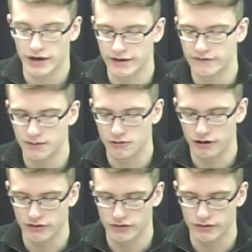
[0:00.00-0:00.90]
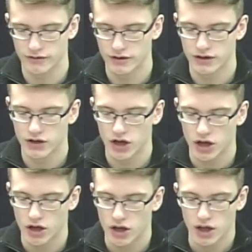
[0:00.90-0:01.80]
February 3rd.
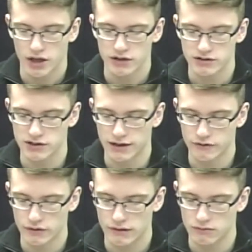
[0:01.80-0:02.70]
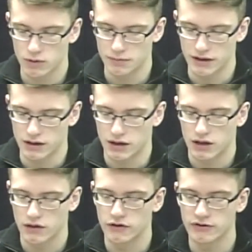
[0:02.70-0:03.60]
Delivery will be
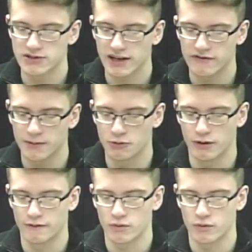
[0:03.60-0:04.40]
Thursday, February